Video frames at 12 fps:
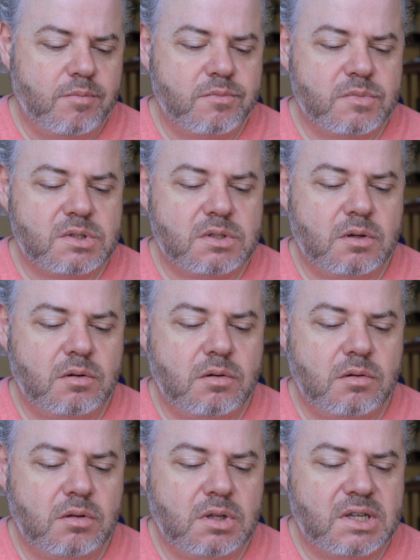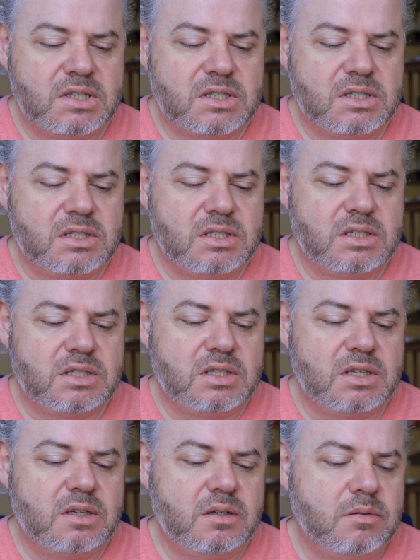So let's
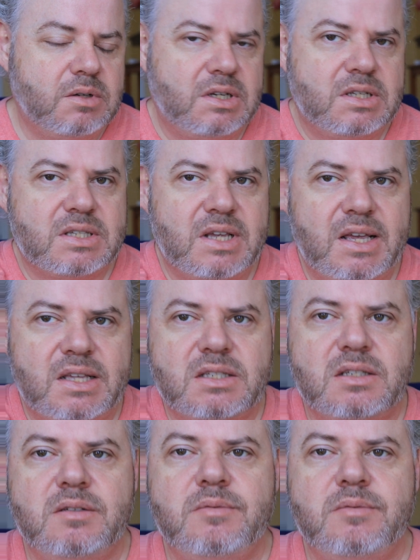see what it says.